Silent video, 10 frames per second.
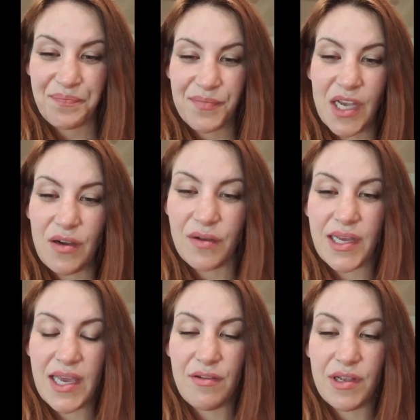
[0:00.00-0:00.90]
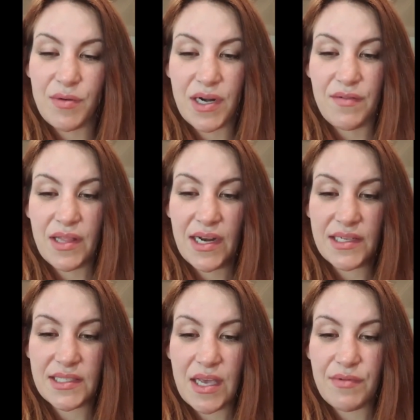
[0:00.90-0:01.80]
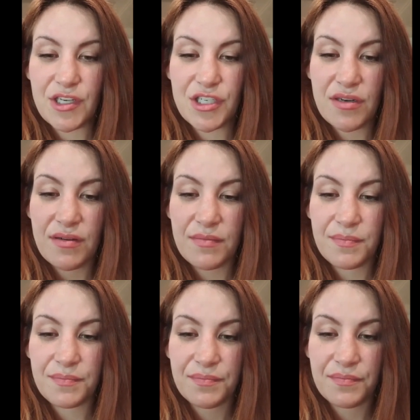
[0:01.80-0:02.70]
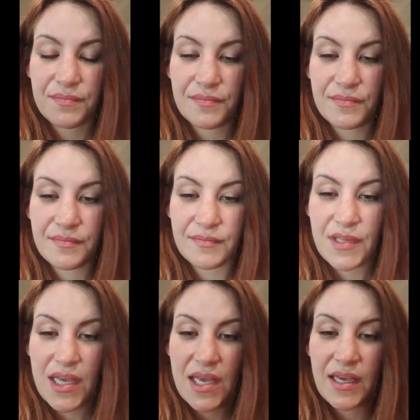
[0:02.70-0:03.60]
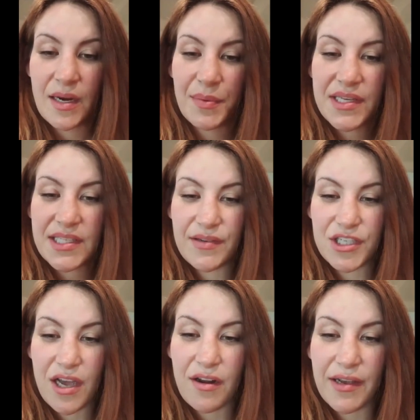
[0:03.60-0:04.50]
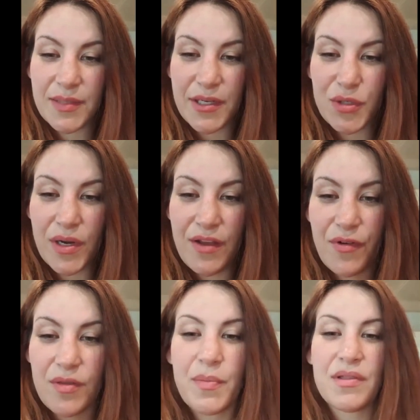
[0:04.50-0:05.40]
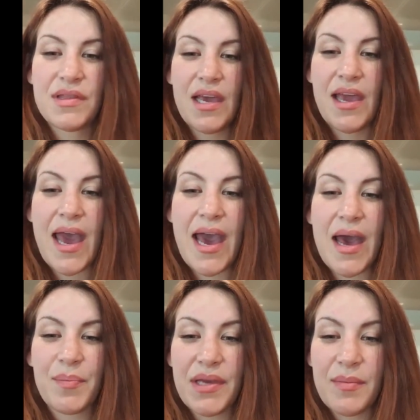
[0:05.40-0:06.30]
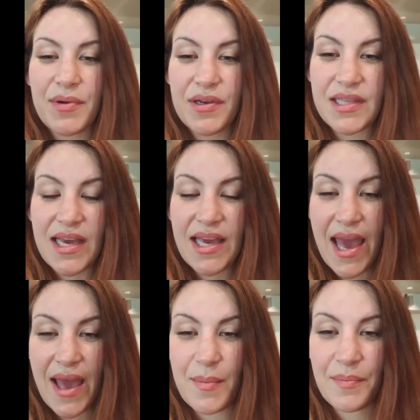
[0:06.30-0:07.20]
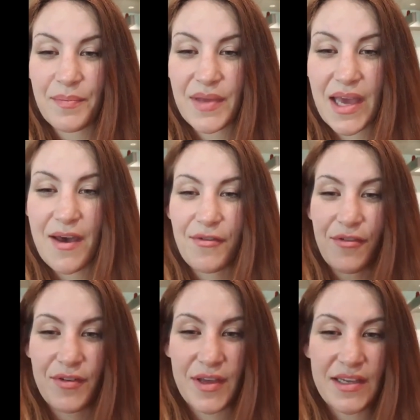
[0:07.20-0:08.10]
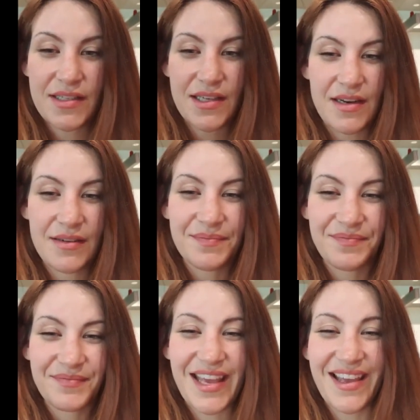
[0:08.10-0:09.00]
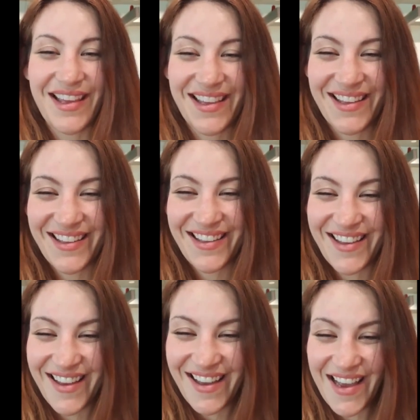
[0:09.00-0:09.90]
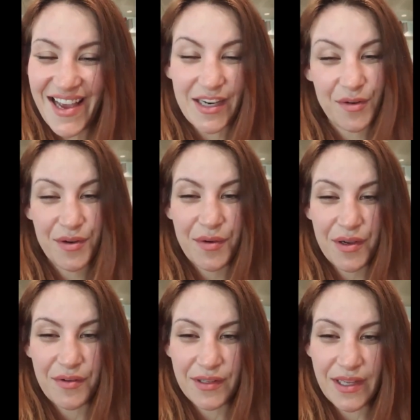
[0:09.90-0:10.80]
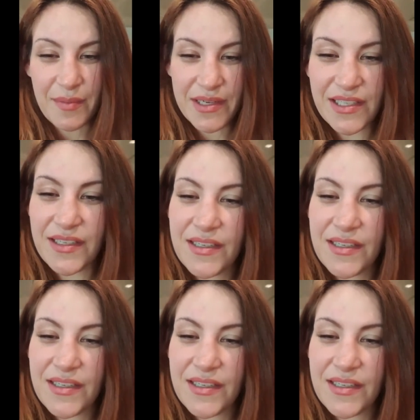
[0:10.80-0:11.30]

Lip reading: Oh, I can't read whatever that is. Is that Russian? Can I please have a shout out? It's my 24th birthday. Happy birthday, Cam F18. I don't know what your real name is.